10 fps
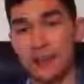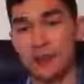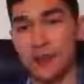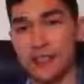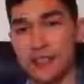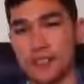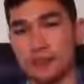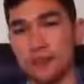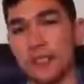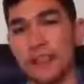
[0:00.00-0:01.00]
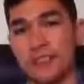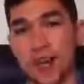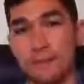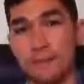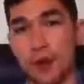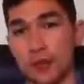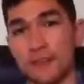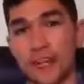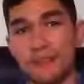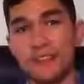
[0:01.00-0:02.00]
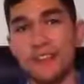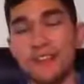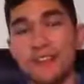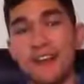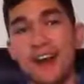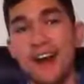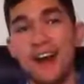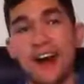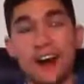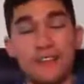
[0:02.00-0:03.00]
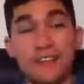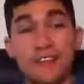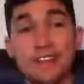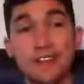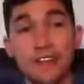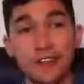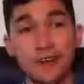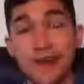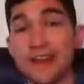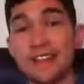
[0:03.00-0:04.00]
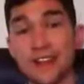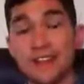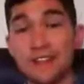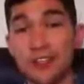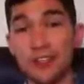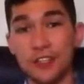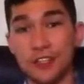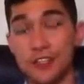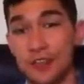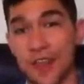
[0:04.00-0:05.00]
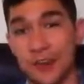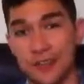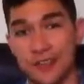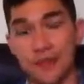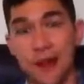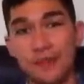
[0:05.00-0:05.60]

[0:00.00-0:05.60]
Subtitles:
some really nice typography type videos. And these look amazing. I didn't even know you could do that within PowerPoint,